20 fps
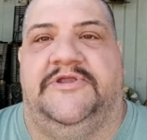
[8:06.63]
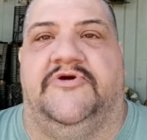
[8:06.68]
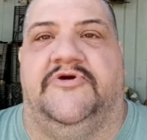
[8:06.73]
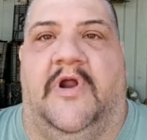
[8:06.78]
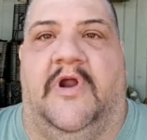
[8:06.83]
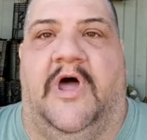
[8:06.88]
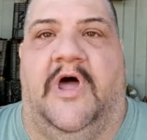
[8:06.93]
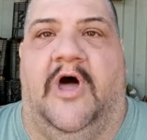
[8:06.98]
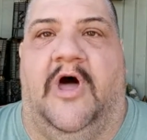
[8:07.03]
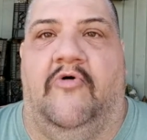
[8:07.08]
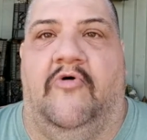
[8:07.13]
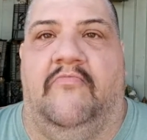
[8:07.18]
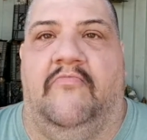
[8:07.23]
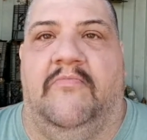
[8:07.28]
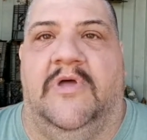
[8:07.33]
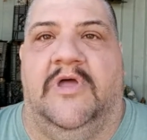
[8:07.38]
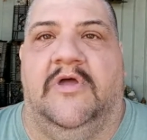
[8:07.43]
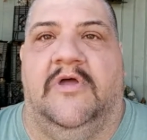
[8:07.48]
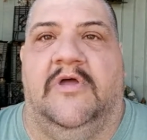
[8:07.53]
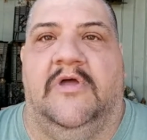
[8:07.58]
your home,
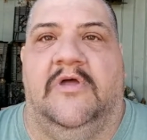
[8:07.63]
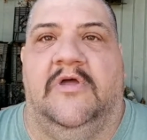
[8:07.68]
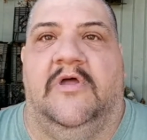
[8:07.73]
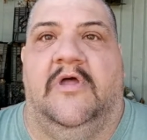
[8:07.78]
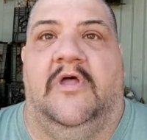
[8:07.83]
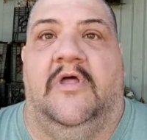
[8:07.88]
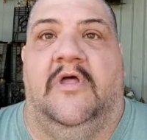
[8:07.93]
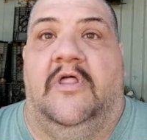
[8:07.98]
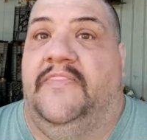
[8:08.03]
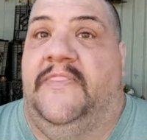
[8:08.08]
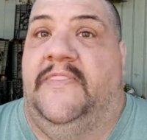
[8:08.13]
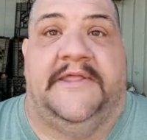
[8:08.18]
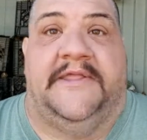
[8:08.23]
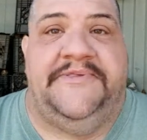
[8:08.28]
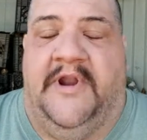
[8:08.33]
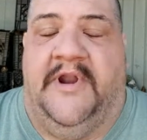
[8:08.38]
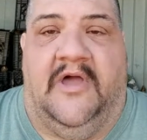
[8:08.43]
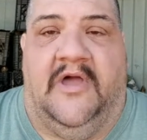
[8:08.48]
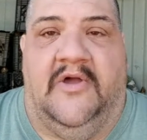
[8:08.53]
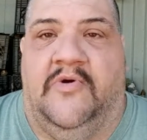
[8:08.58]

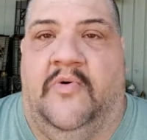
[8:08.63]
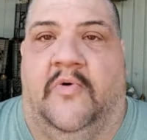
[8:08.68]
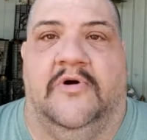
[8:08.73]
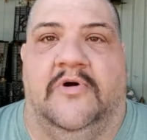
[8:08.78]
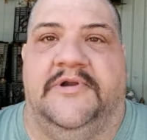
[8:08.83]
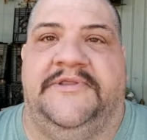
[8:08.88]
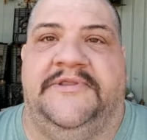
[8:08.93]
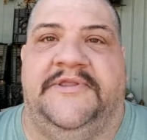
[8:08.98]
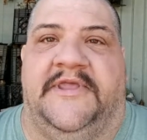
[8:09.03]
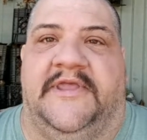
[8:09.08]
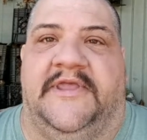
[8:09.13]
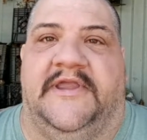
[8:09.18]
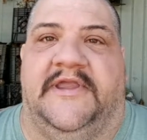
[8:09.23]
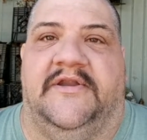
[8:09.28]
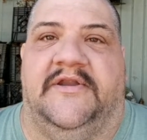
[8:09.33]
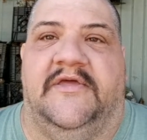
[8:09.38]
that's not quarantine.